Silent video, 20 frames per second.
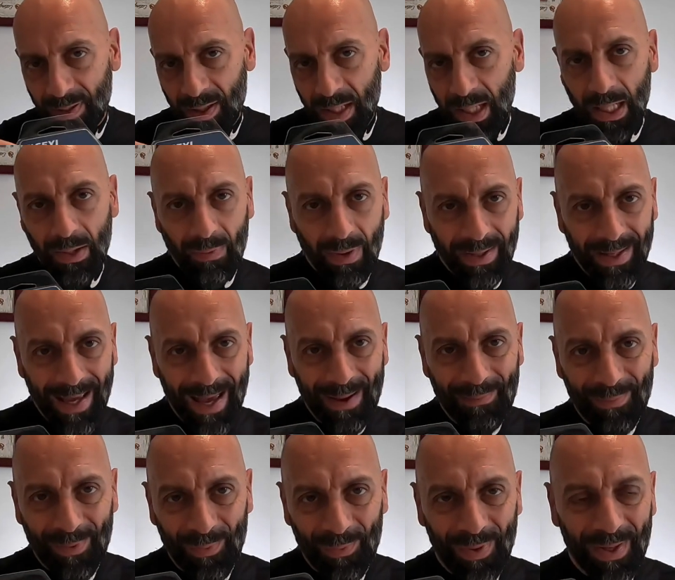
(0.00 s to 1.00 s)
Here I
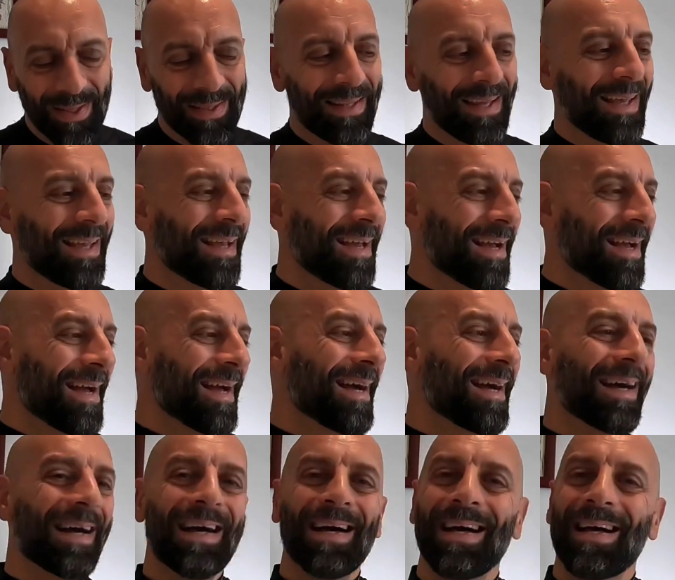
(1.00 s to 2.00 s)
am with the
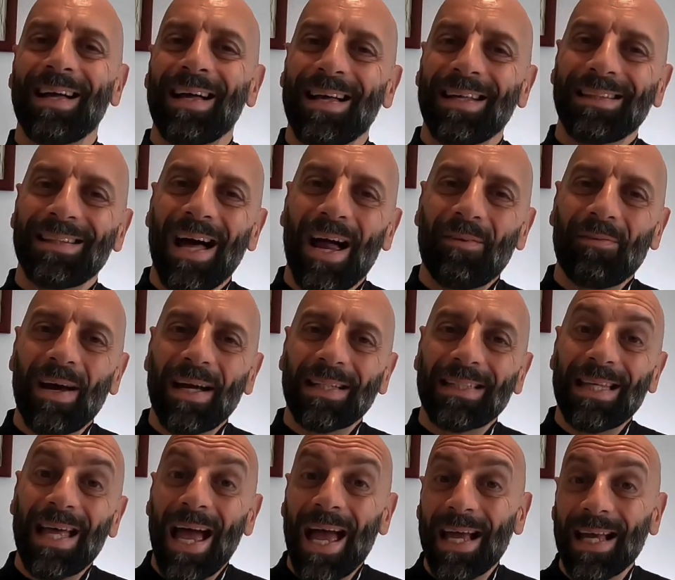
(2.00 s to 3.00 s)

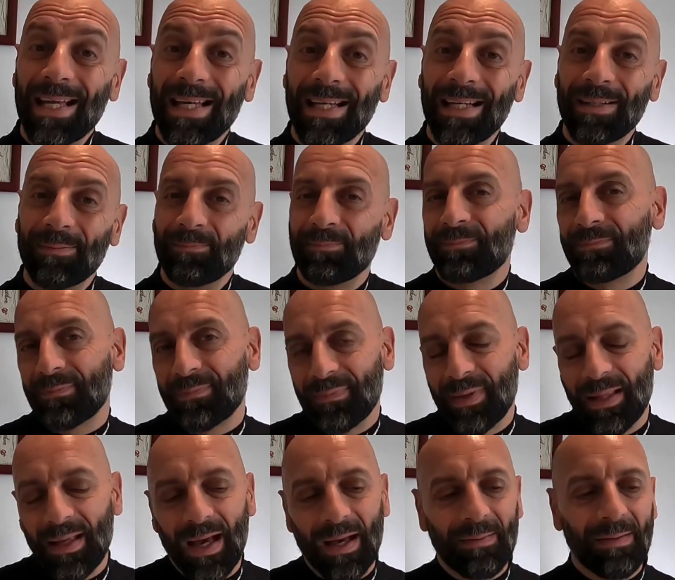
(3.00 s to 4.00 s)
direct hanger.
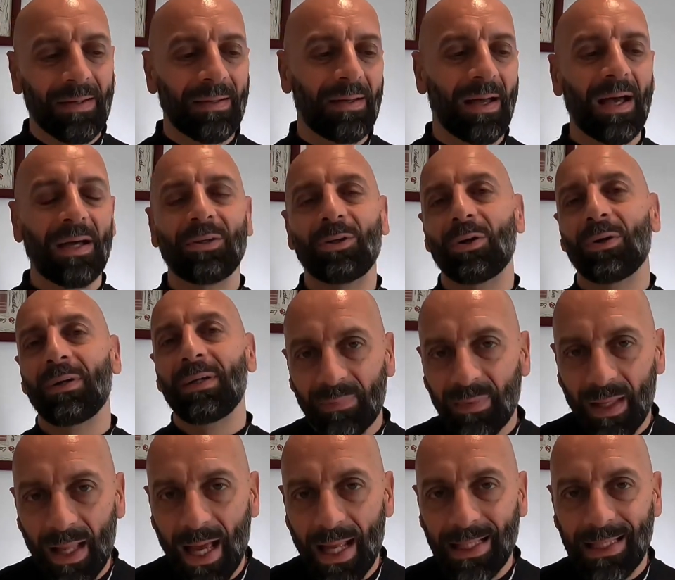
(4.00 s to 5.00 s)
I know,
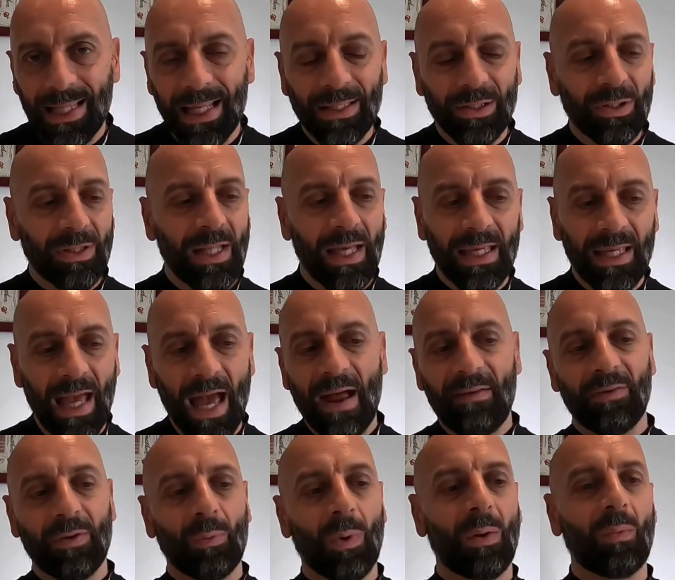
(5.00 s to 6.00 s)
at the end of the day
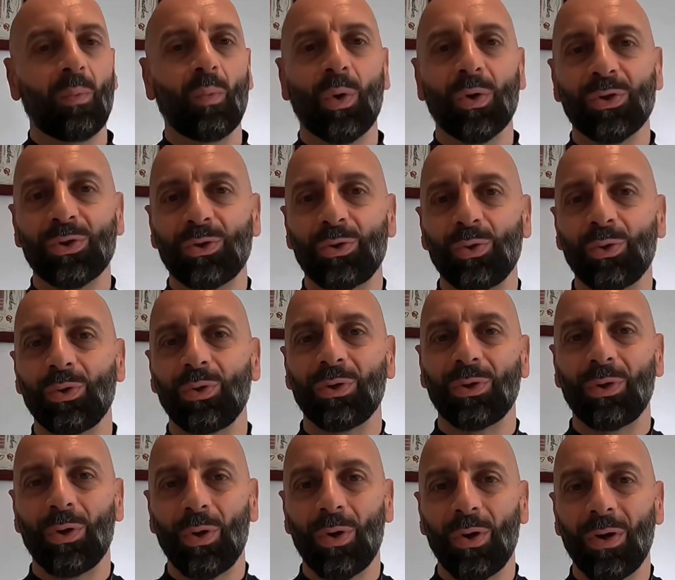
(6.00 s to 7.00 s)
everyone wants to
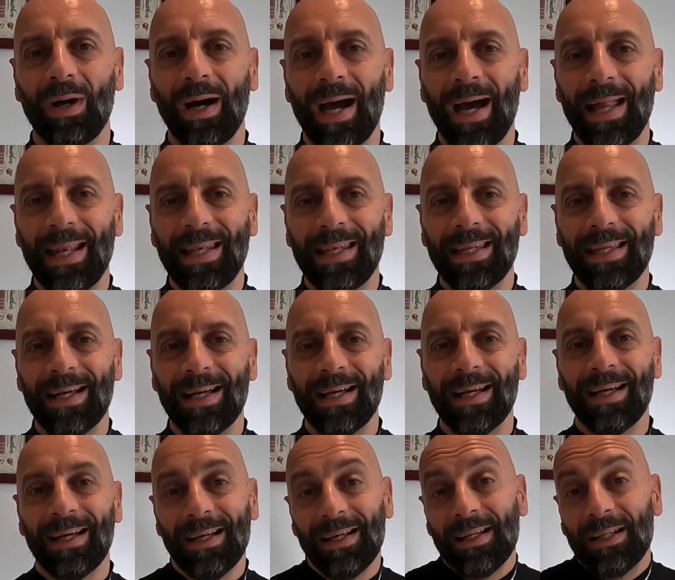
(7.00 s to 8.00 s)
go and uh,
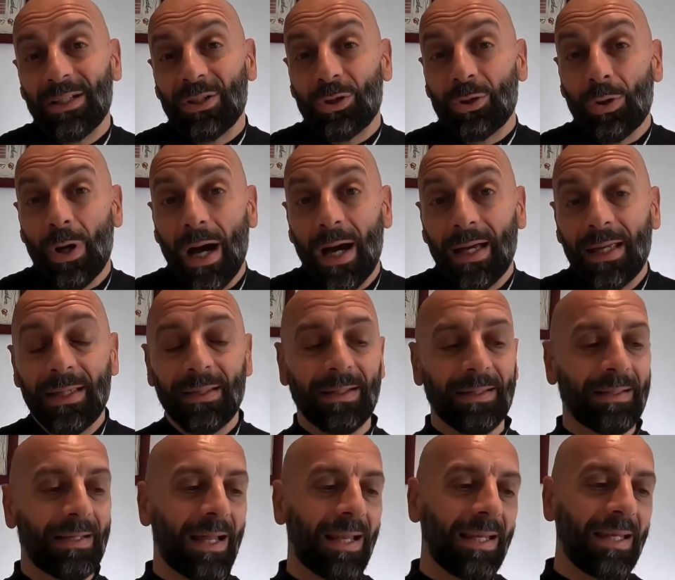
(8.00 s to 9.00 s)
try
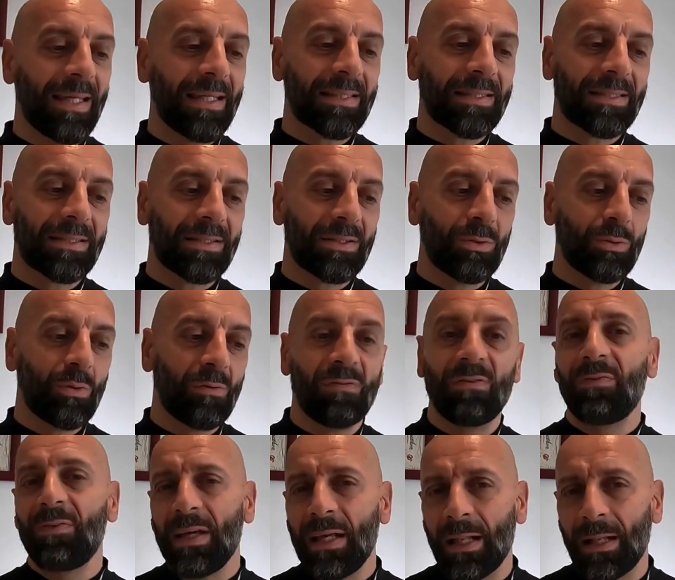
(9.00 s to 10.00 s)
at least to
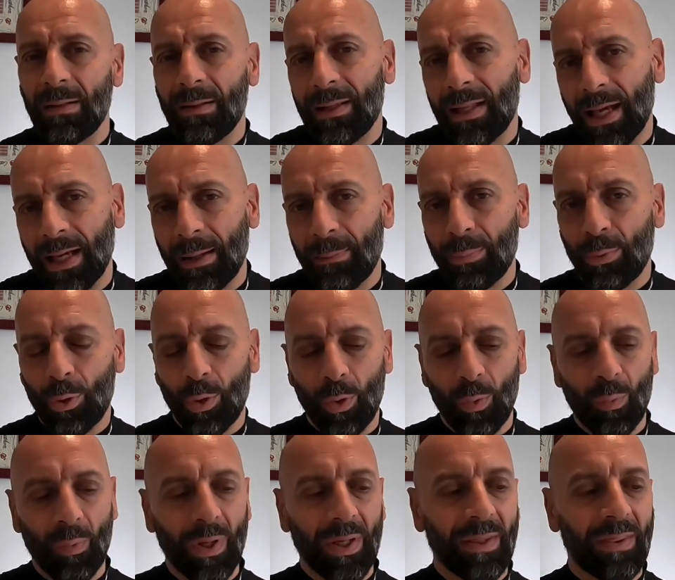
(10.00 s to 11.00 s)
feel like a pro
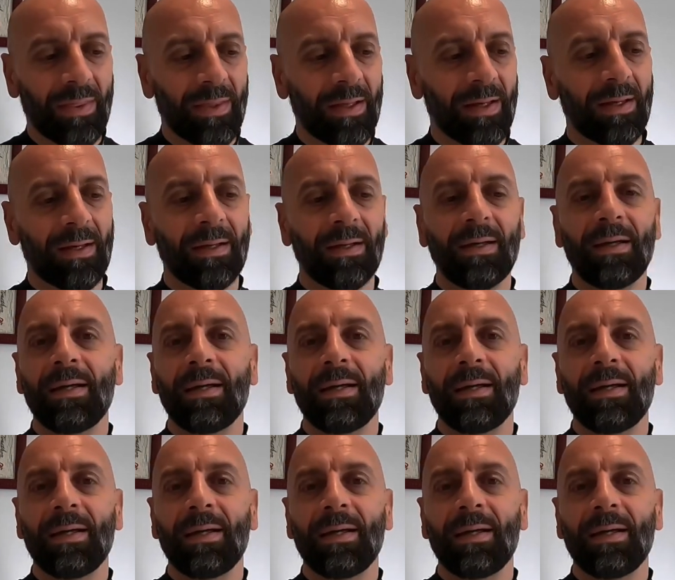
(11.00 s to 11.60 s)
with uh,